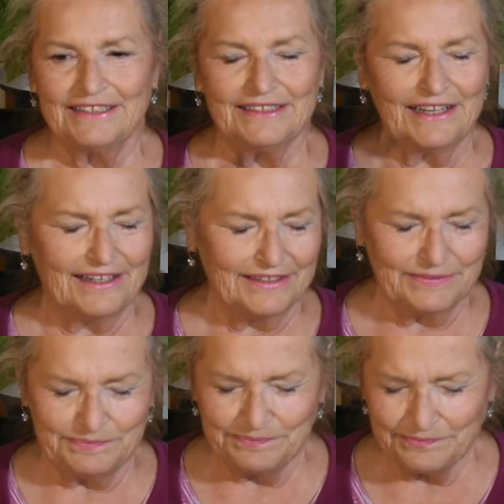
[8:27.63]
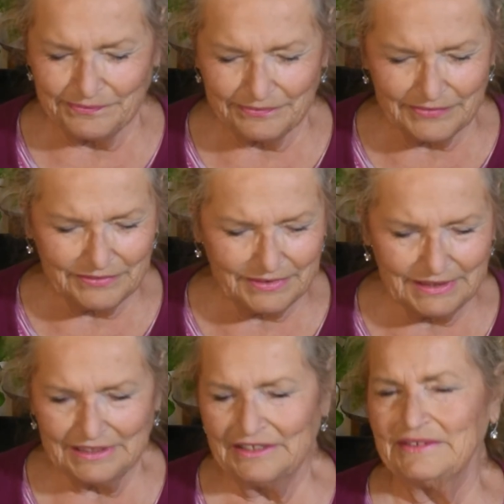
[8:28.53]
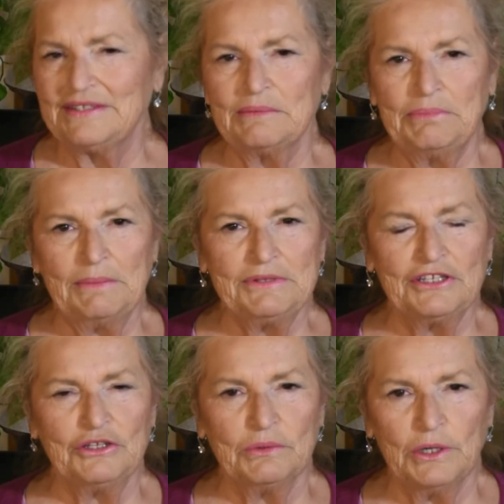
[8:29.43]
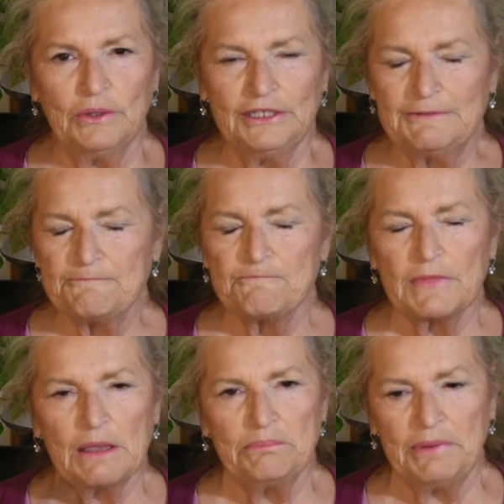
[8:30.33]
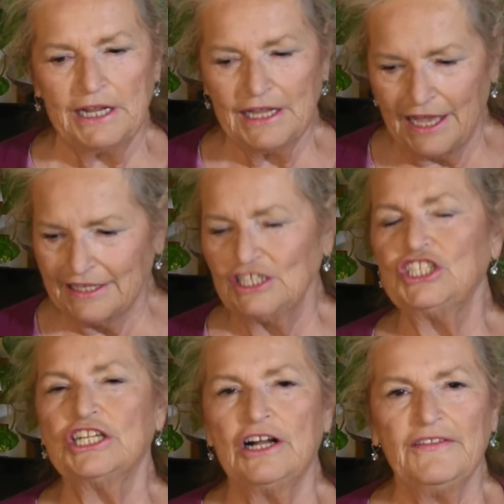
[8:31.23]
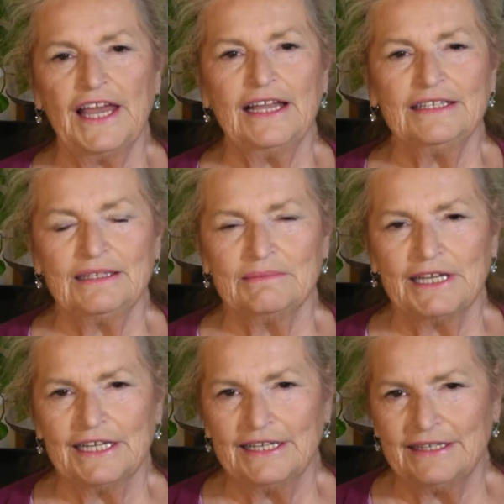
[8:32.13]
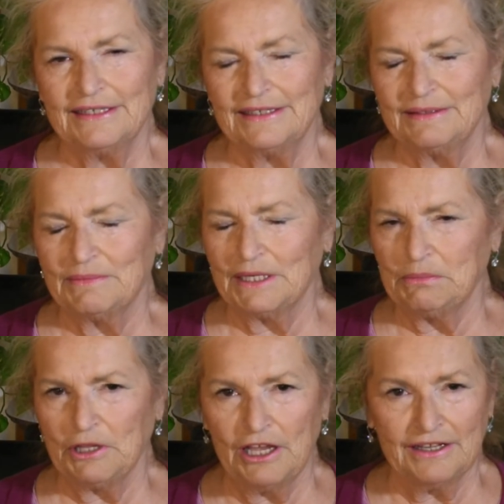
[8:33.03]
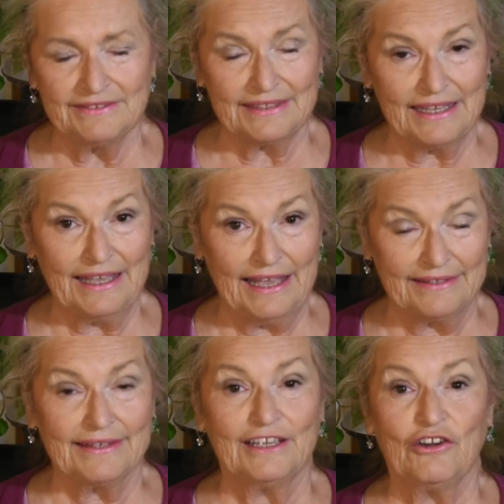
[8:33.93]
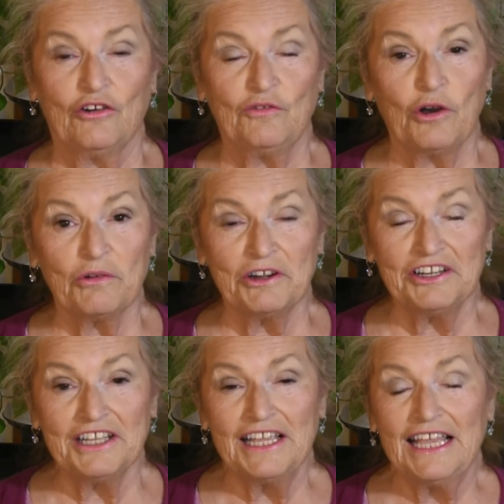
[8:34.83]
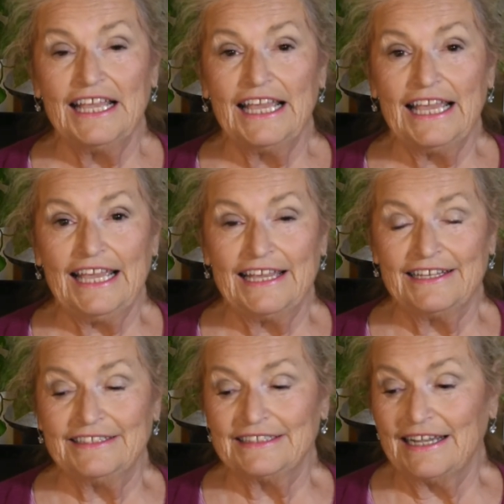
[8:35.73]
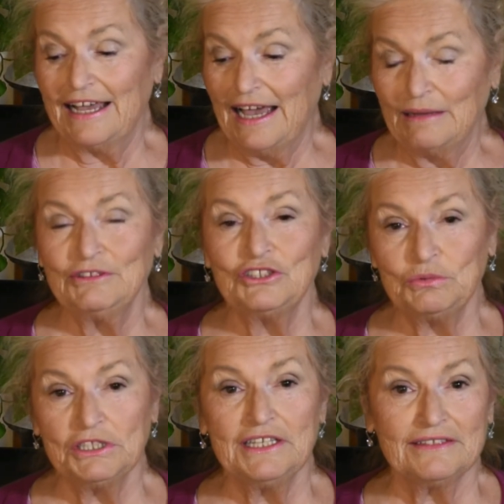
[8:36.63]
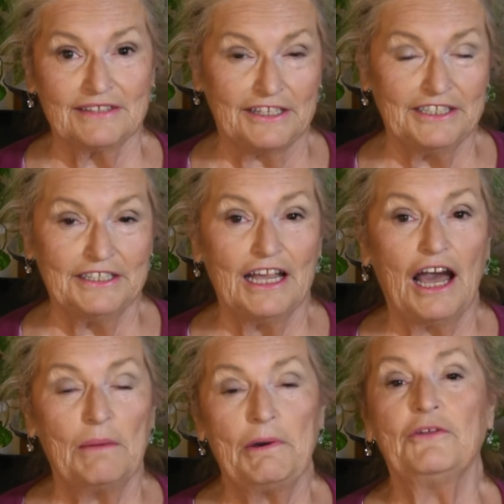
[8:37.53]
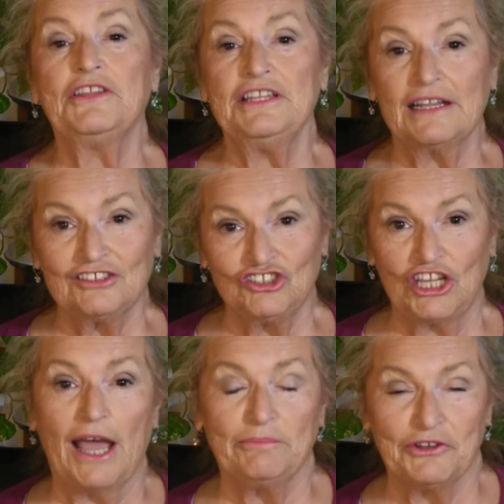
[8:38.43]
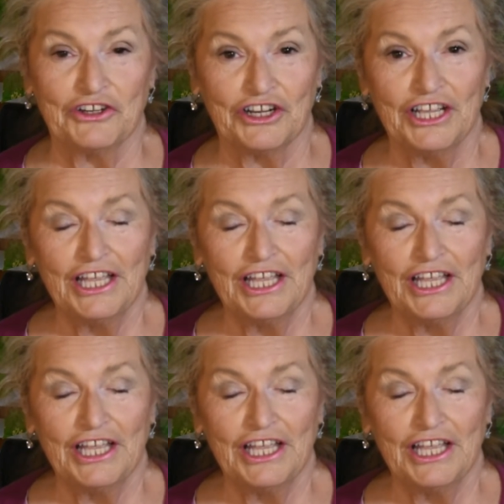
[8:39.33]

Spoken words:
There was some bumps in the road, but I can share all that in my vlogs as I go forward. And I'm just really excited about the next chapter.